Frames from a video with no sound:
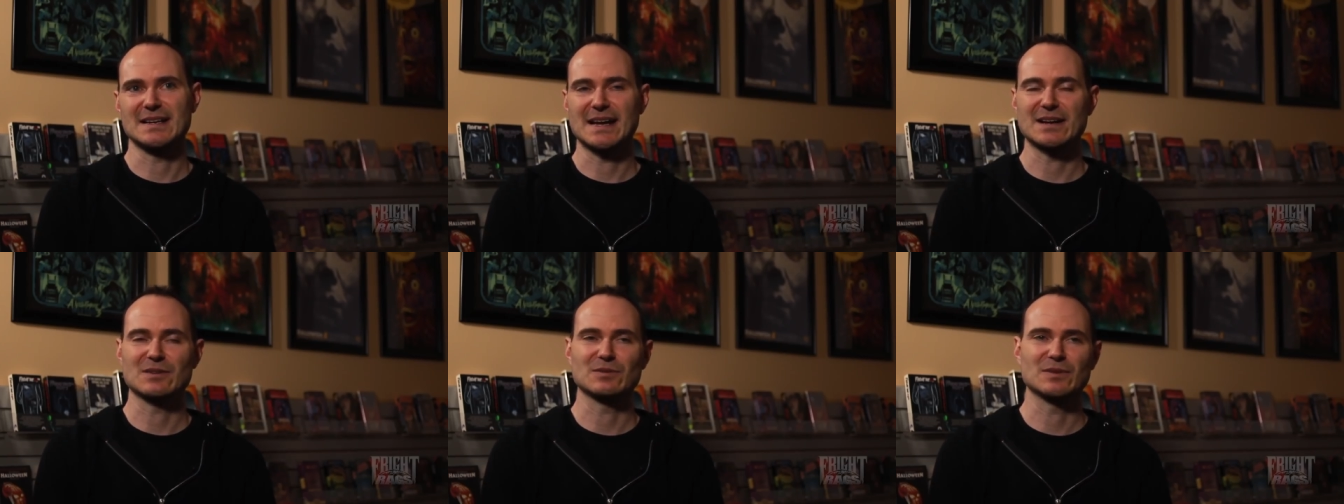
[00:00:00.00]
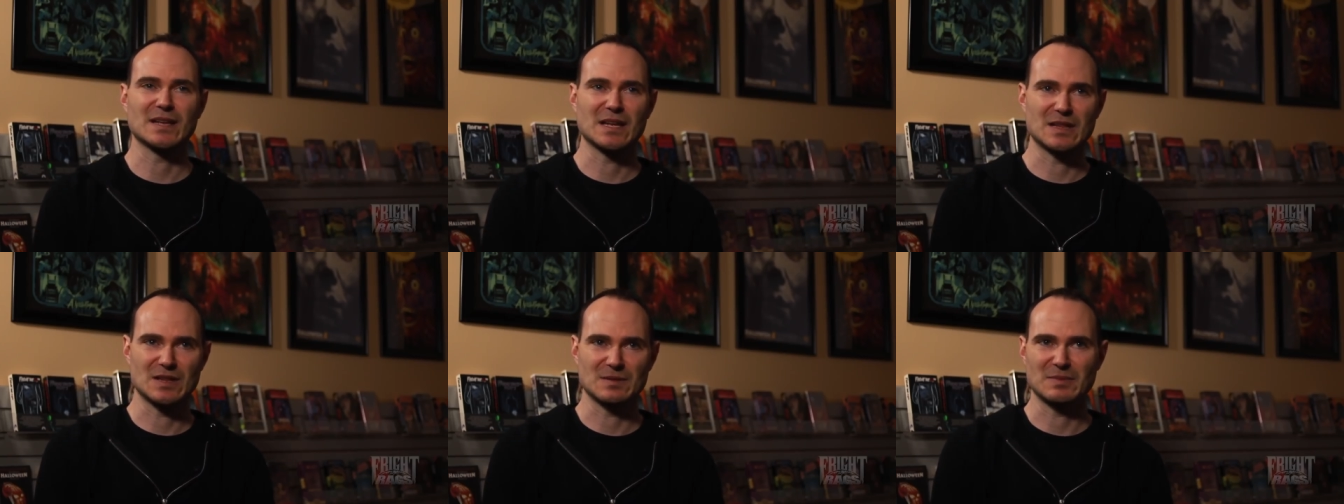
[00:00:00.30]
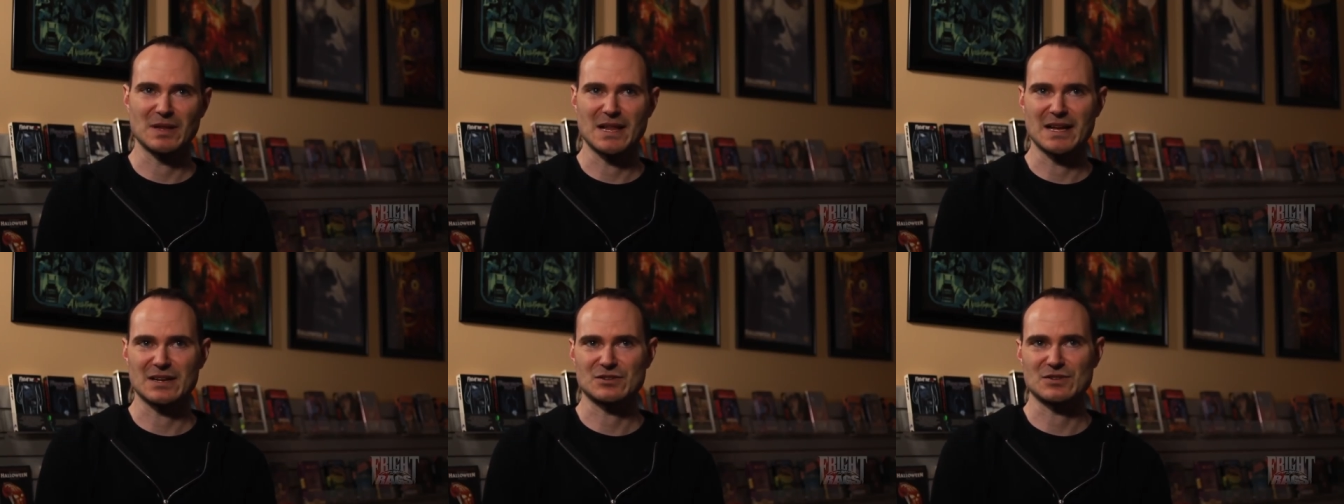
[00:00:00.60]
not only on the
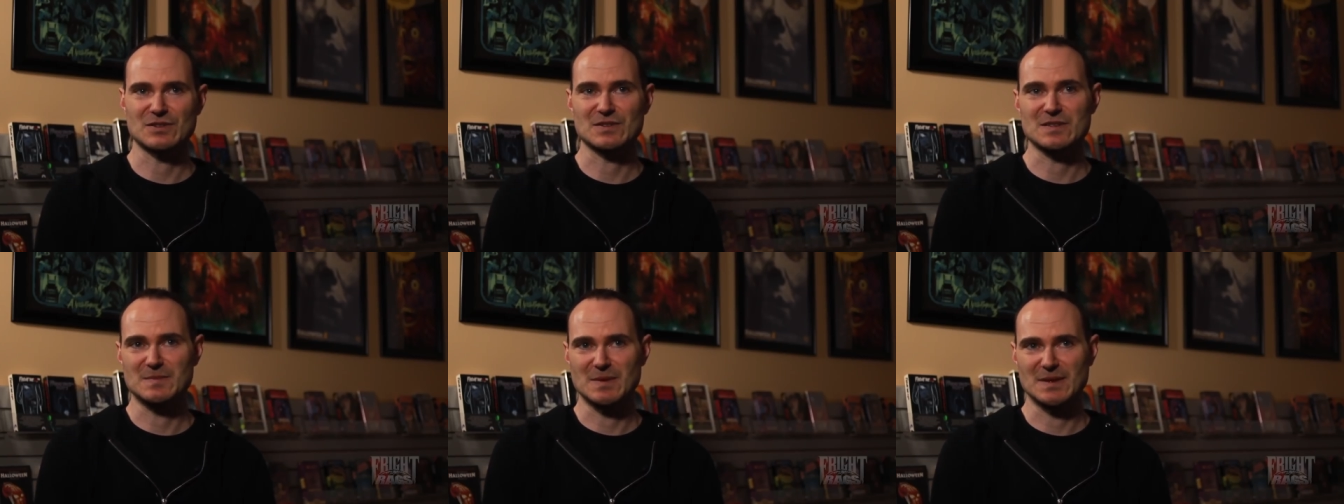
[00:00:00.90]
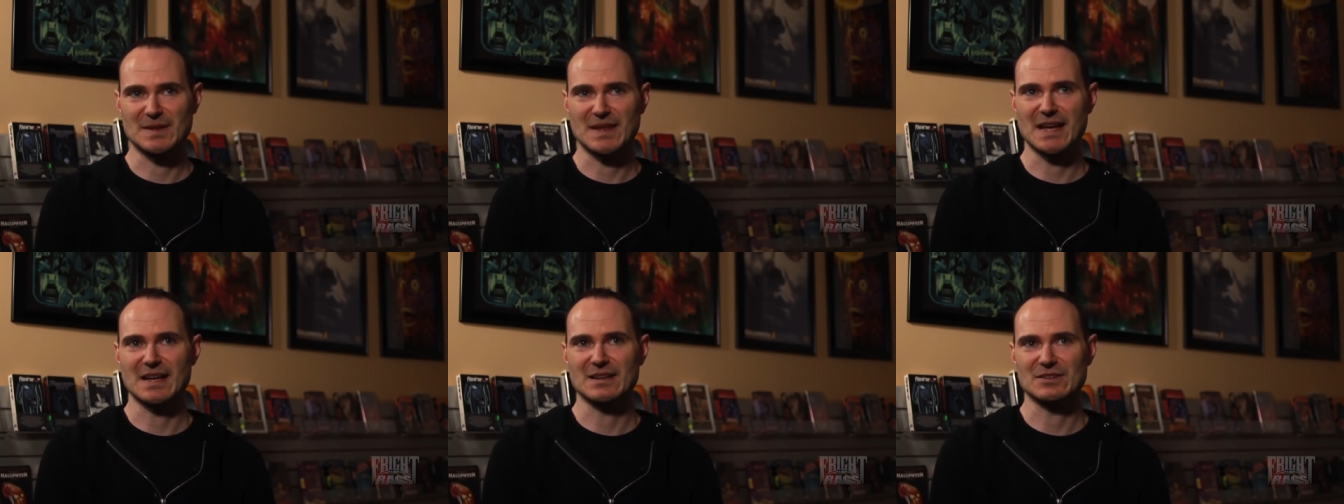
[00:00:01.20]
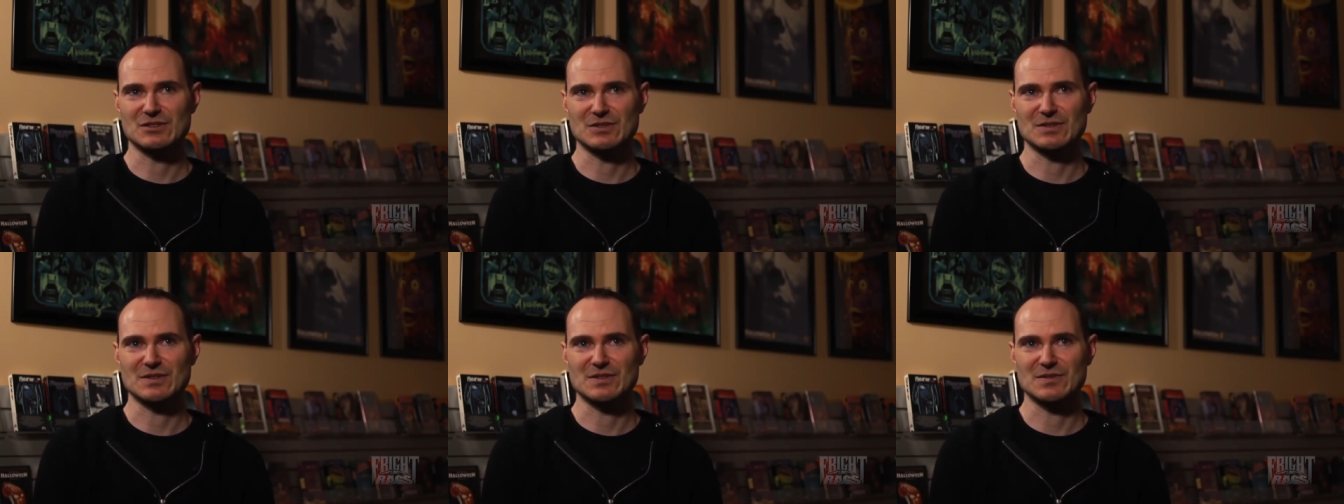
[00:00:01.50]
black shirts, but that
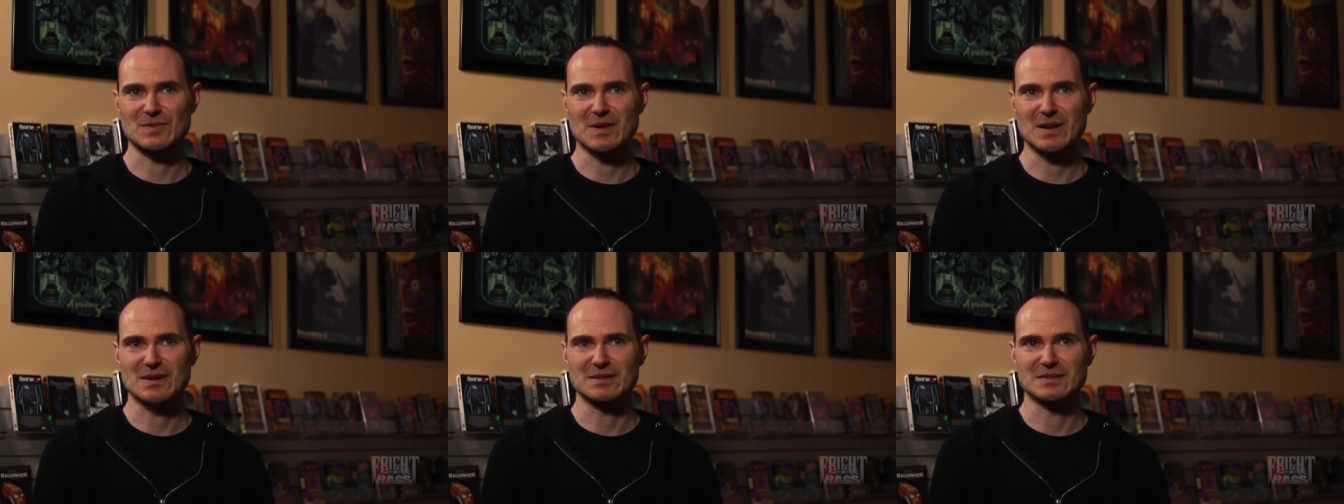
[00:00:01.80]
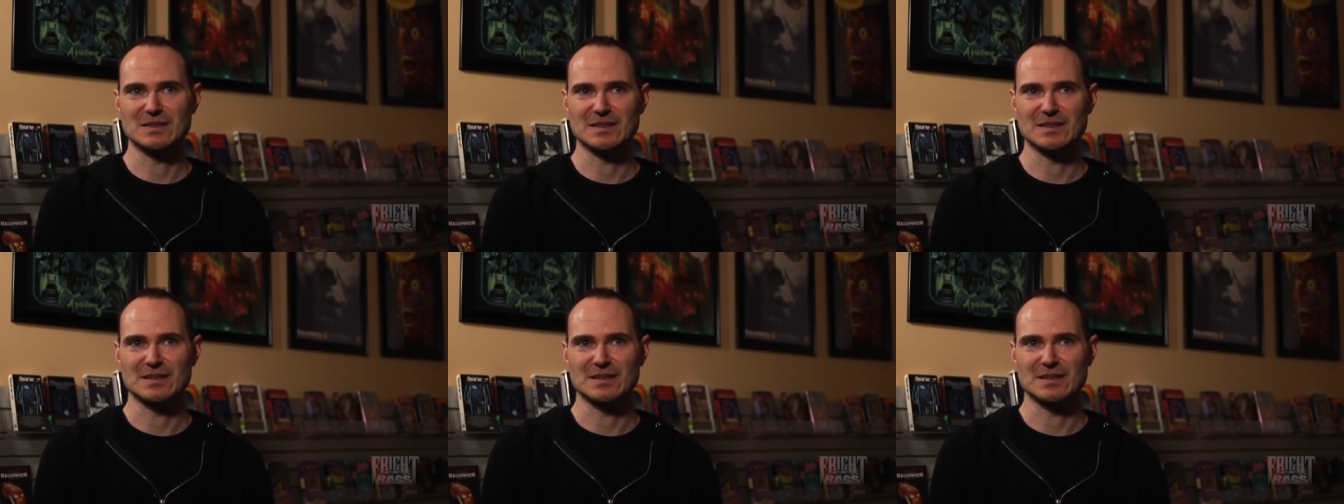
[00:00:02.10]
shirt as well.